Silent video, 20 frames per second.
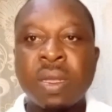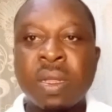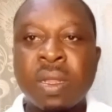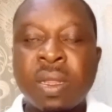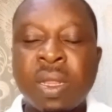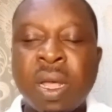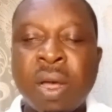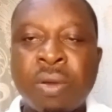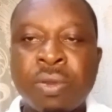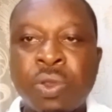
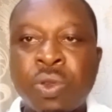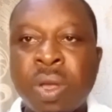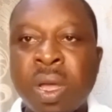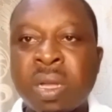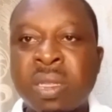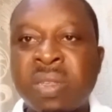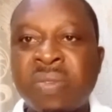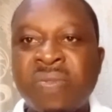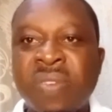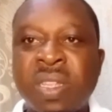Now, to
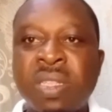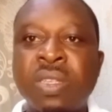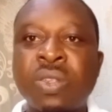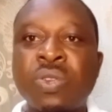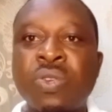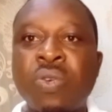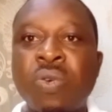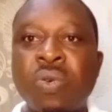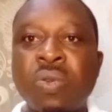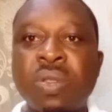activate this
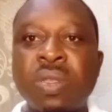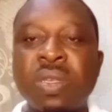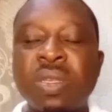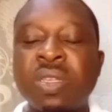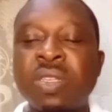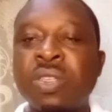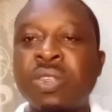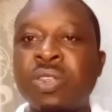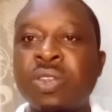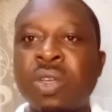code
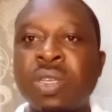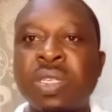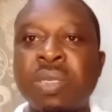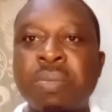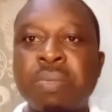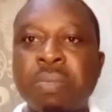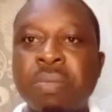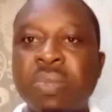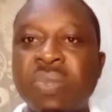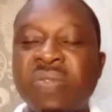is just
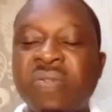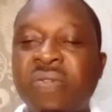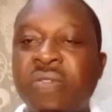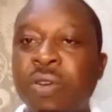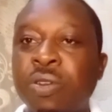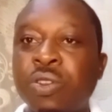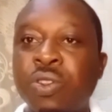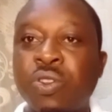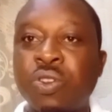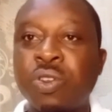for
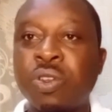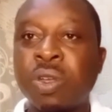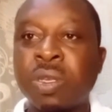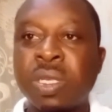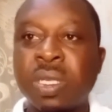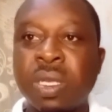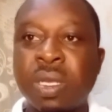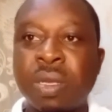you to just